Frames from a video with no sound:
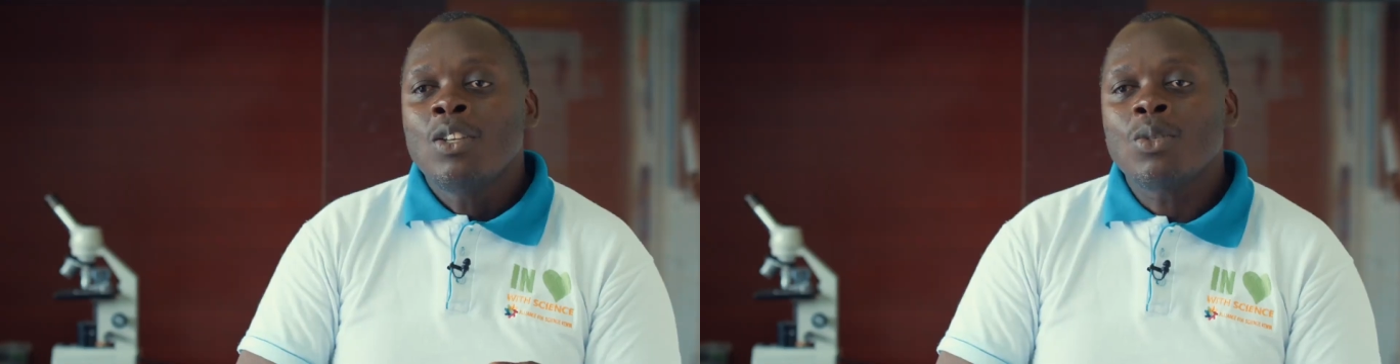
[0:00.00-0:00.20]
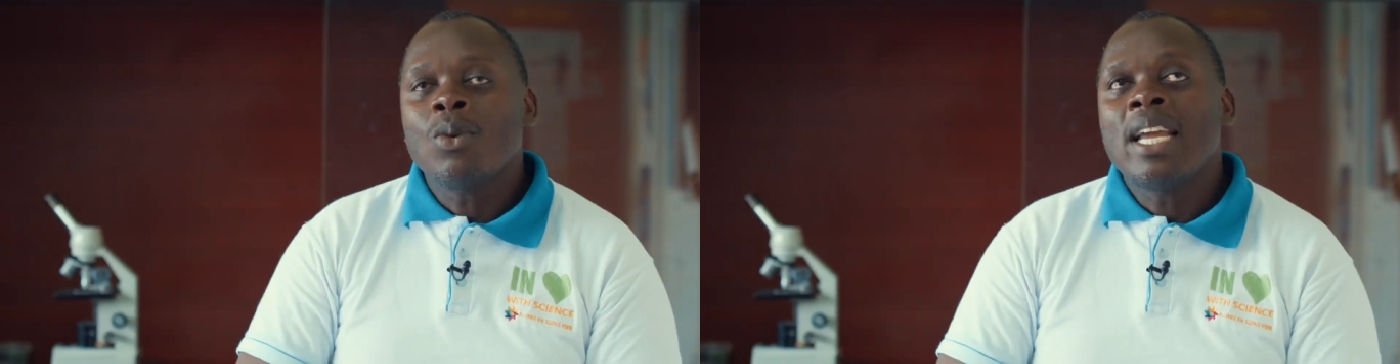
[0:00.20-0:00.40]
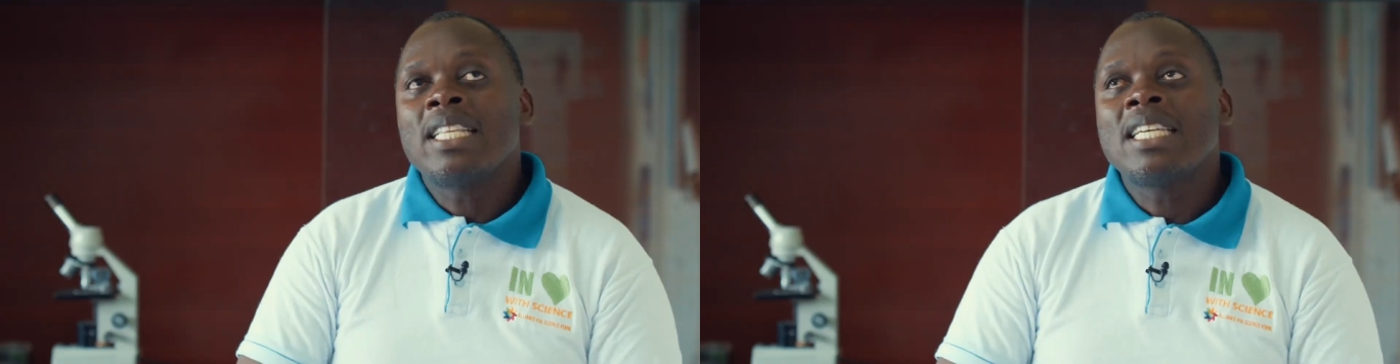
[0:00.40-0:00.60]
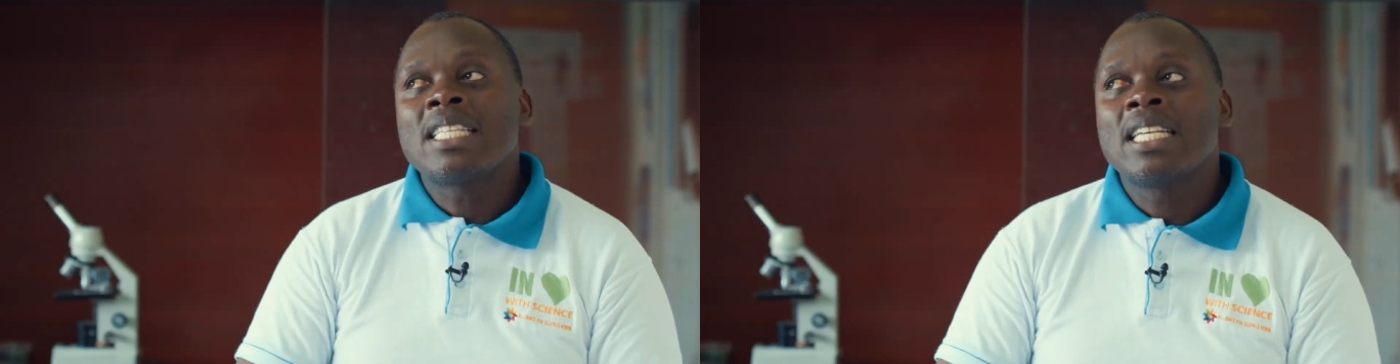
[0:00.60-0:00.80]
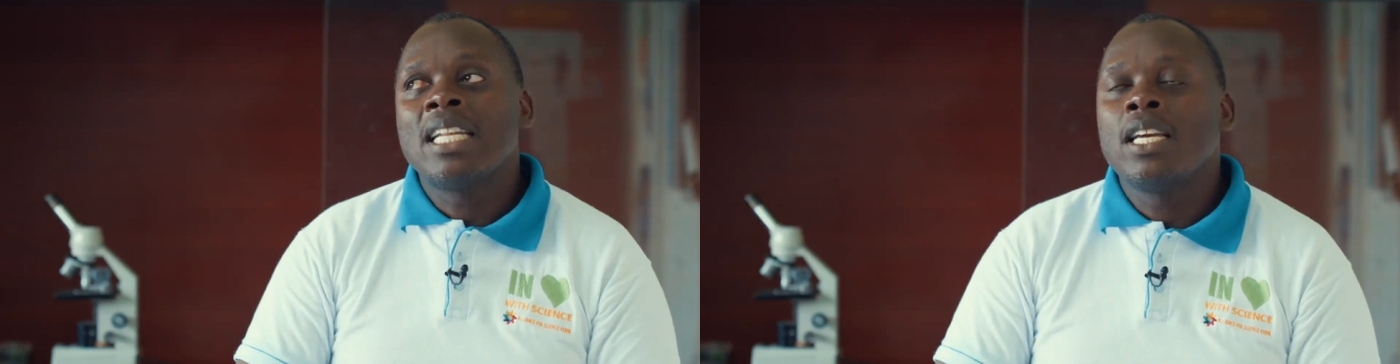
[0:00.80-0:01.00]
So I
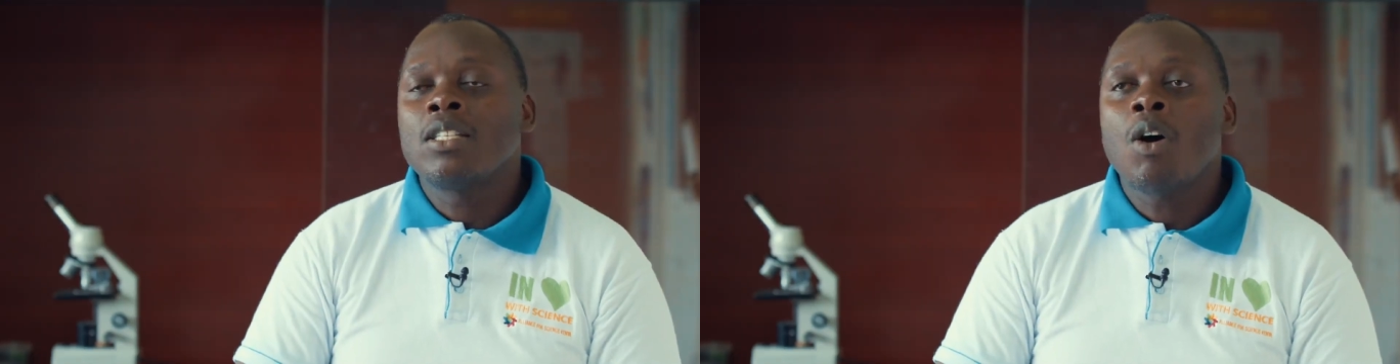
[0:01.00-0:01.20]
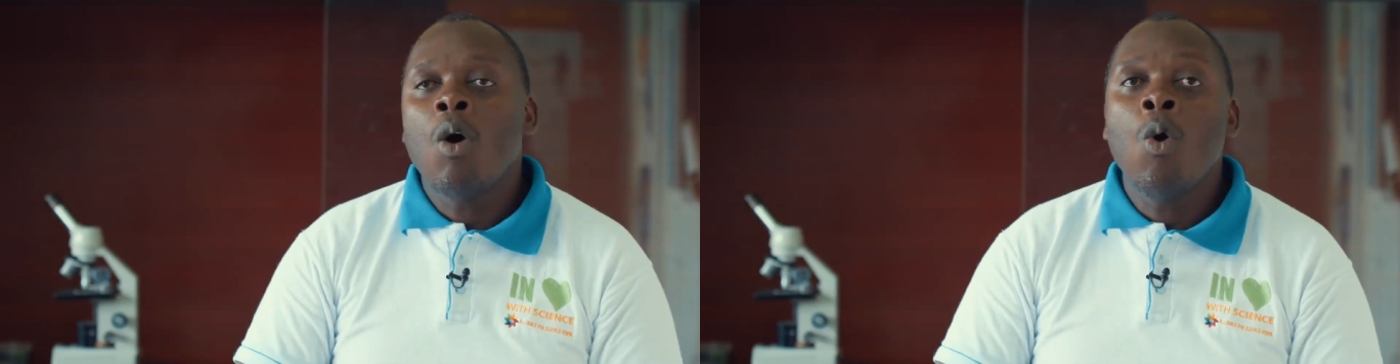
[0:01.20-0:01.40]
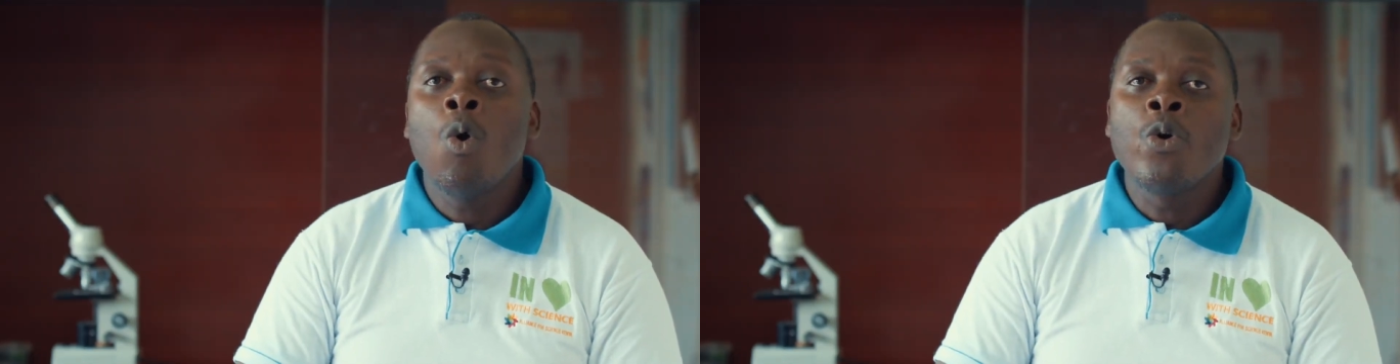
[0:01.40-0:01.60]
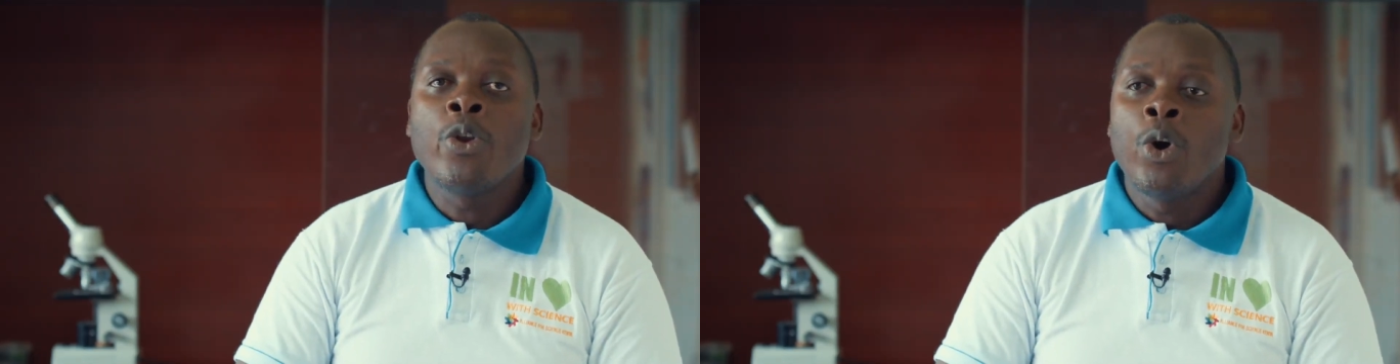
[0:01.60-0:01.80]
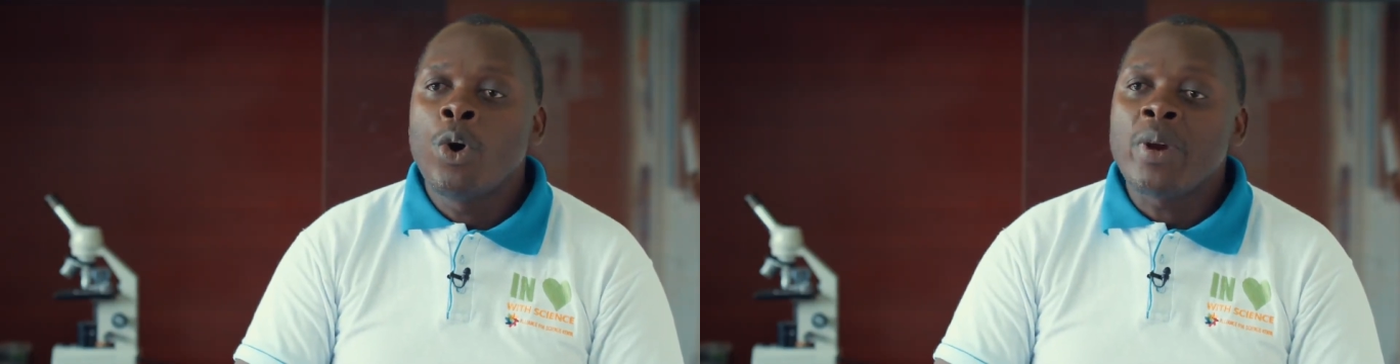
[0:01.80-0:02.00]
just realized, oh
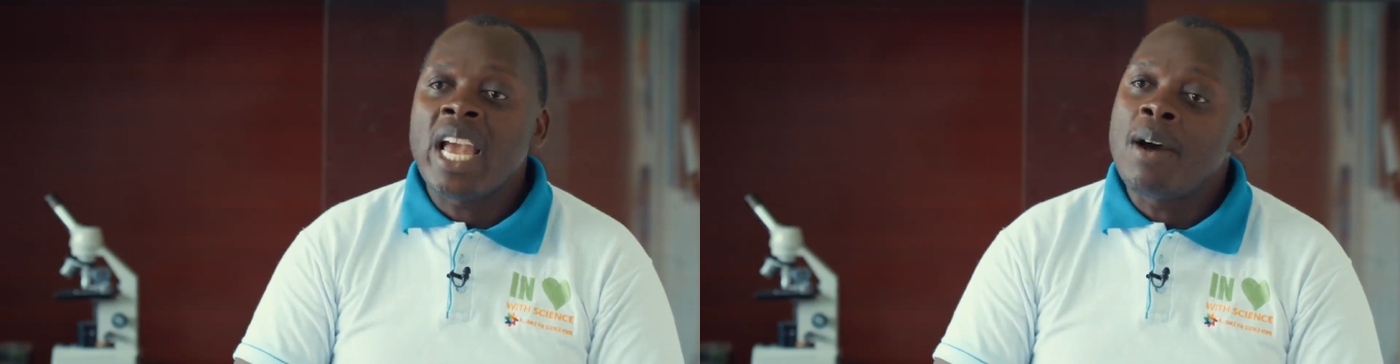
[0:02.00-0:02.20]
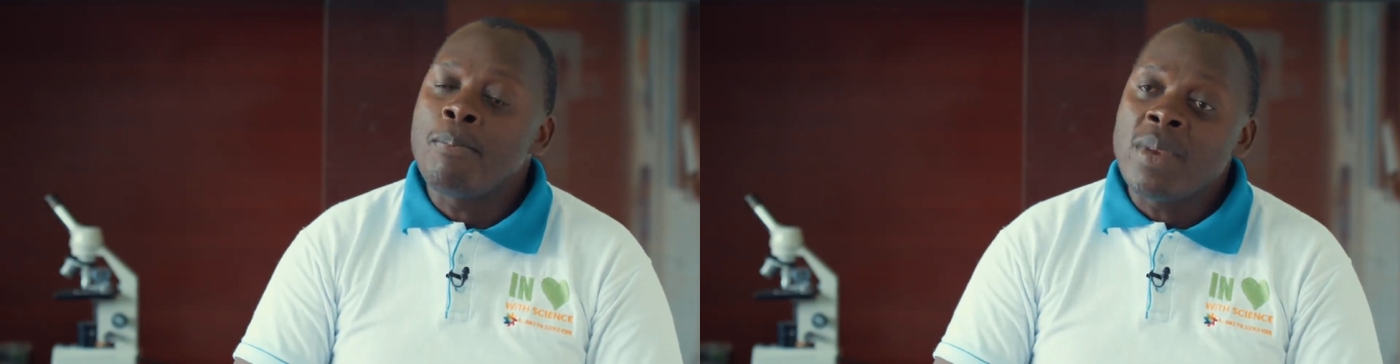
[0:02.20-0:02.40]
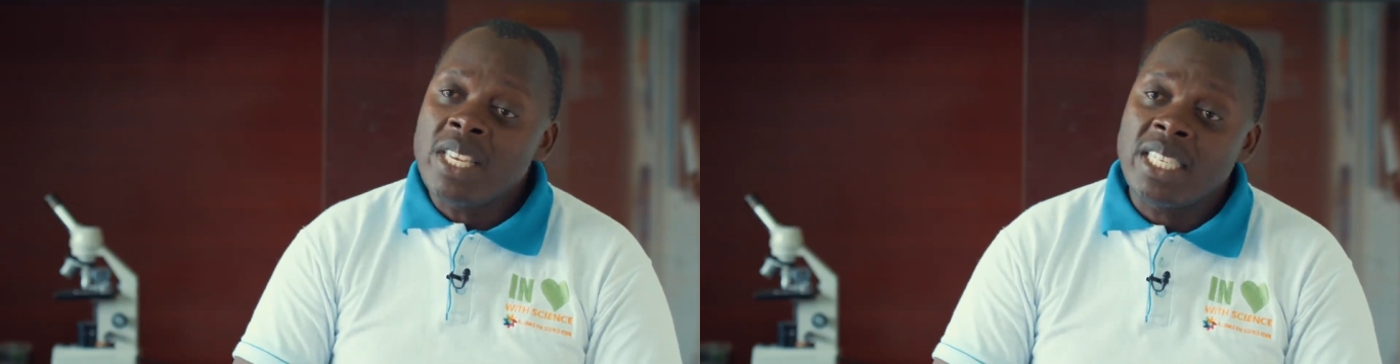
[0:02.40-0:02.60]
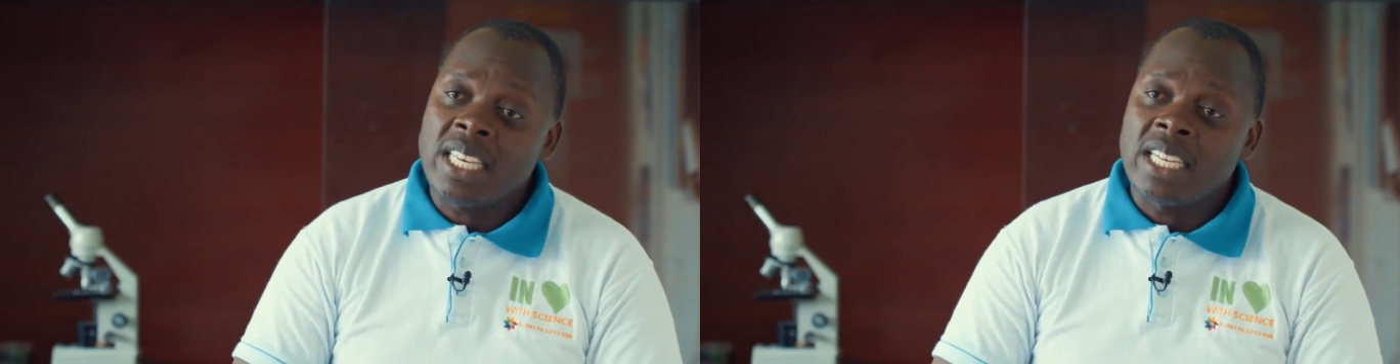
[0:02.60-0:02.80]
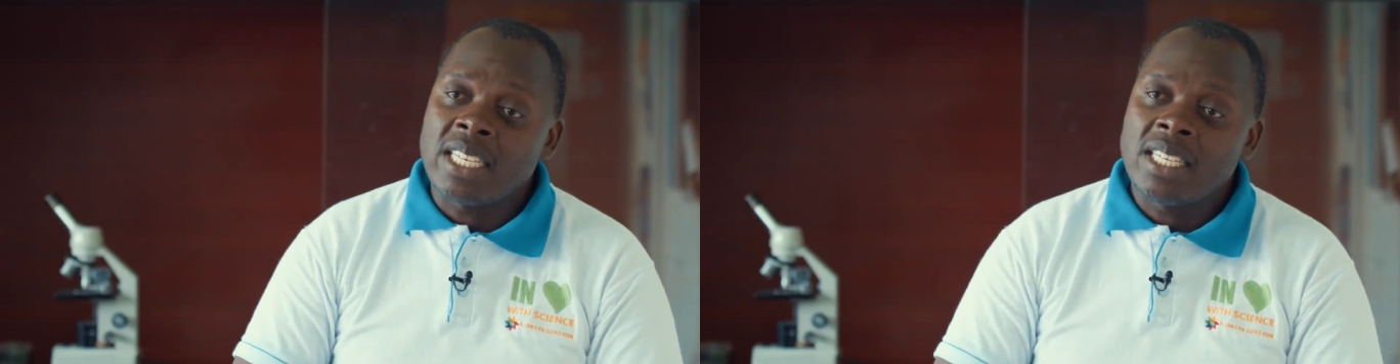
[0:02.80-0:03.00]
no, we are
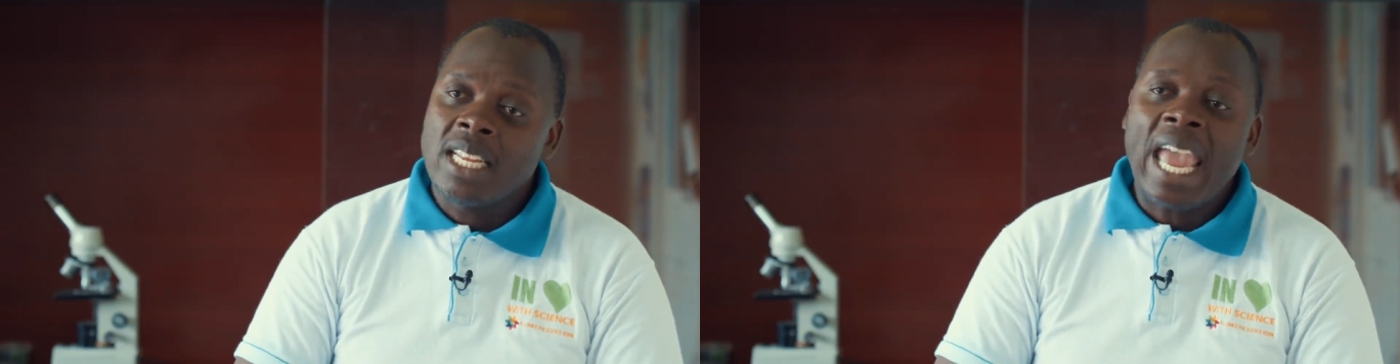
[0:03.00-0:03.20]
missing it.